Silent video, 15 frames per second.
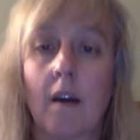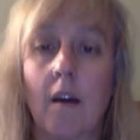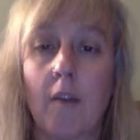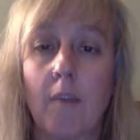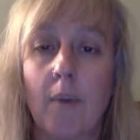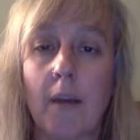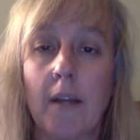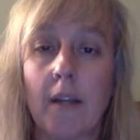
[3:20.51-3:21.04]
Our
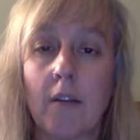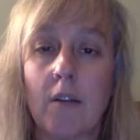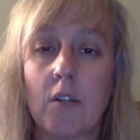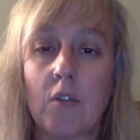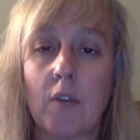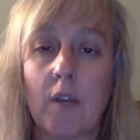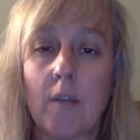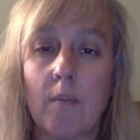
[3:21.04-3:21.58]
binary
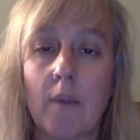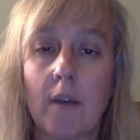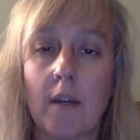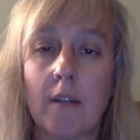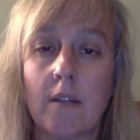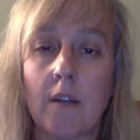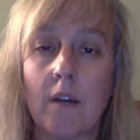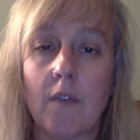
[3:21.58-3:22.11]
trained
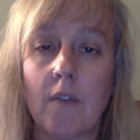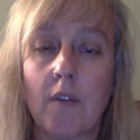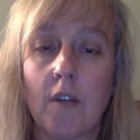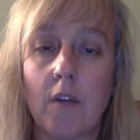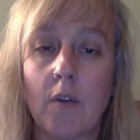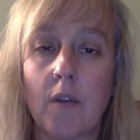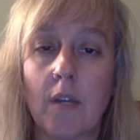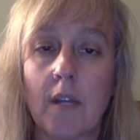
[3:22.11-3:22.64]
minds often
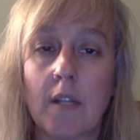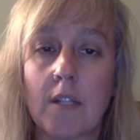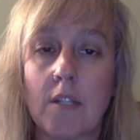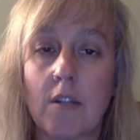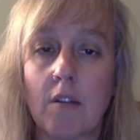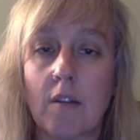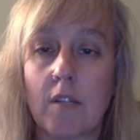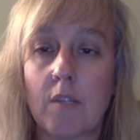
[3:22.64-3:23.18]
go against
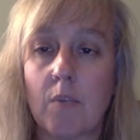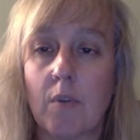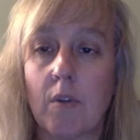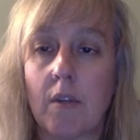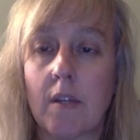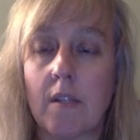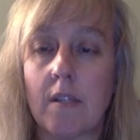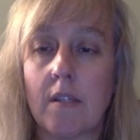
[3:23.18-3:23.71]
our
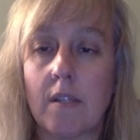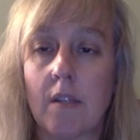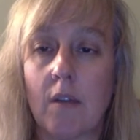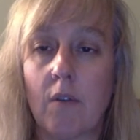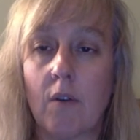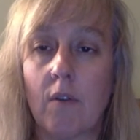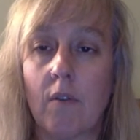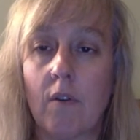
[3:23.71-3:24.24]
experiences,
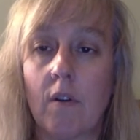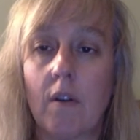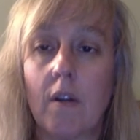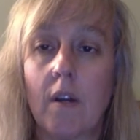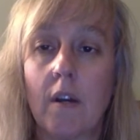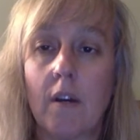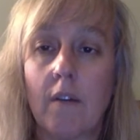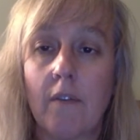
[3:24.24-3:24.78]
however,
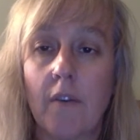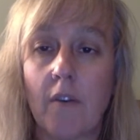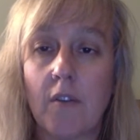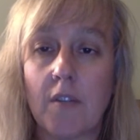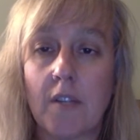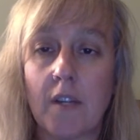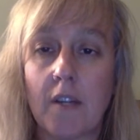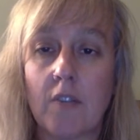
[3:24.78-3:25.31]

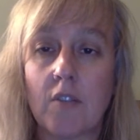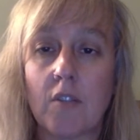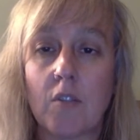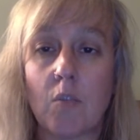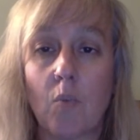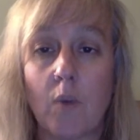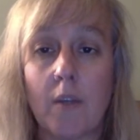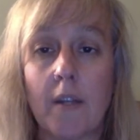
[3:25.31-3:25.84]
focusing on just
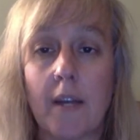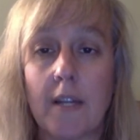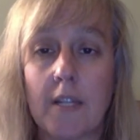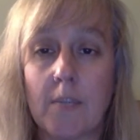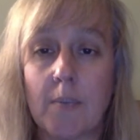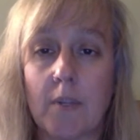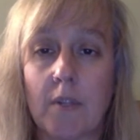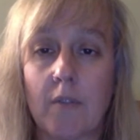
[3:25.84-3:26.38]
one
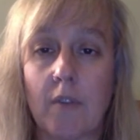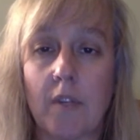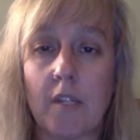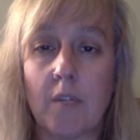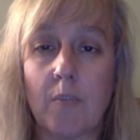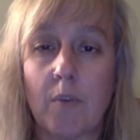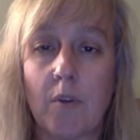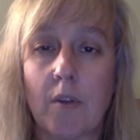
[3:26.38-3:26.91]
aspect of our
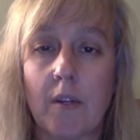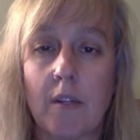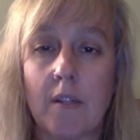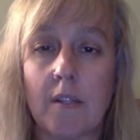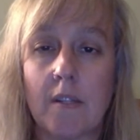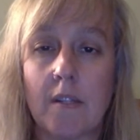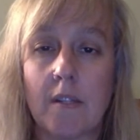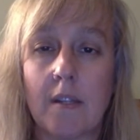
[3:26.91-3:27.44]

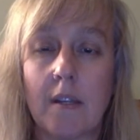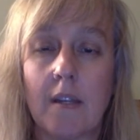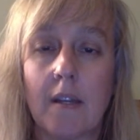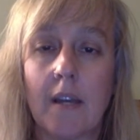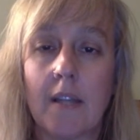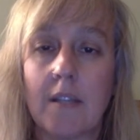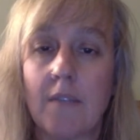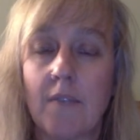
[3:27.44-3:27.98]
experience,
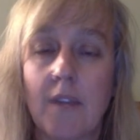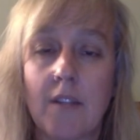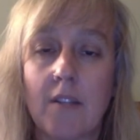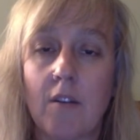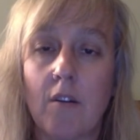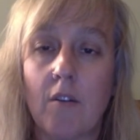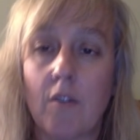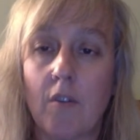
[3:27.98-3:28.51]
as if that's
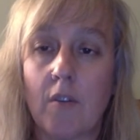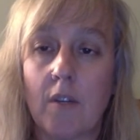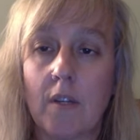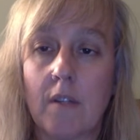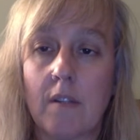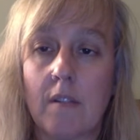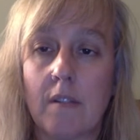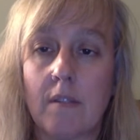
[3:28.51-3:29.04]
all there
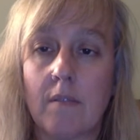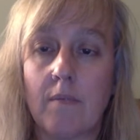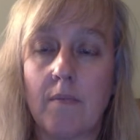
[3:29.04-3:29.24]
is.